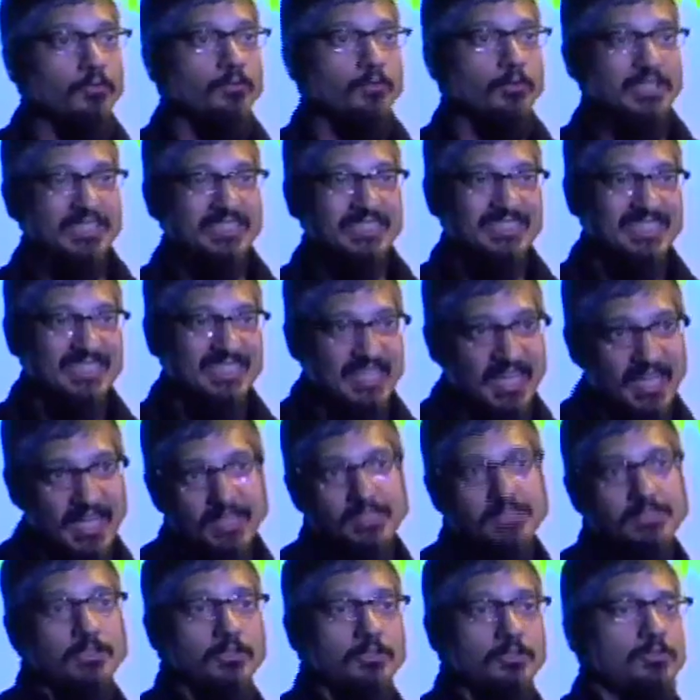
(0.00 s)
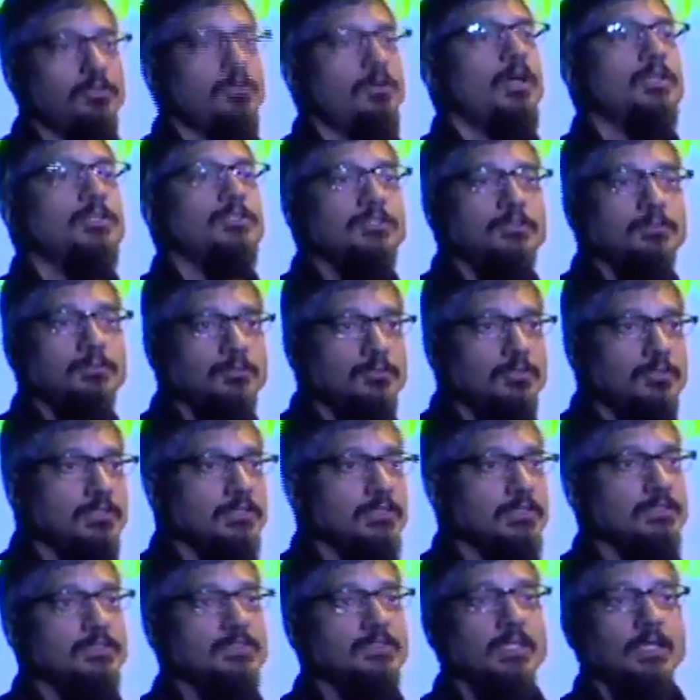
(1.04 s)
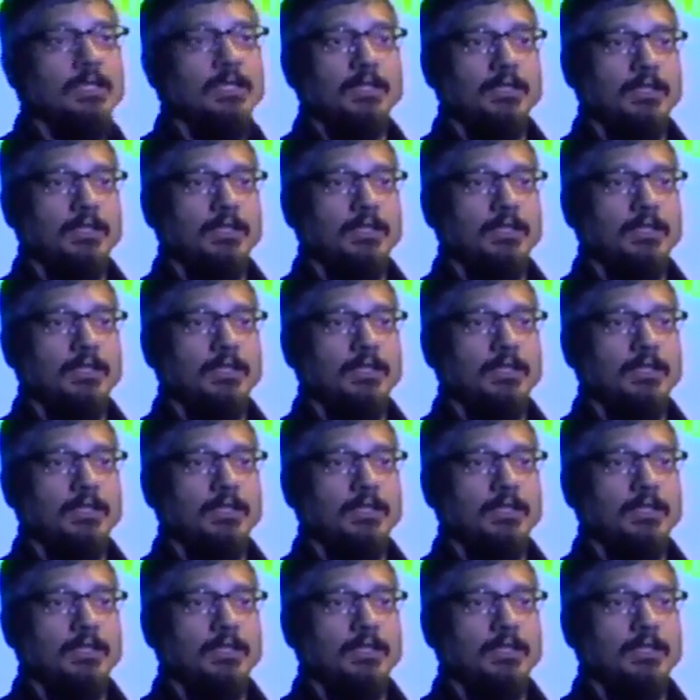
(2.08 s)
If we can connect across communities,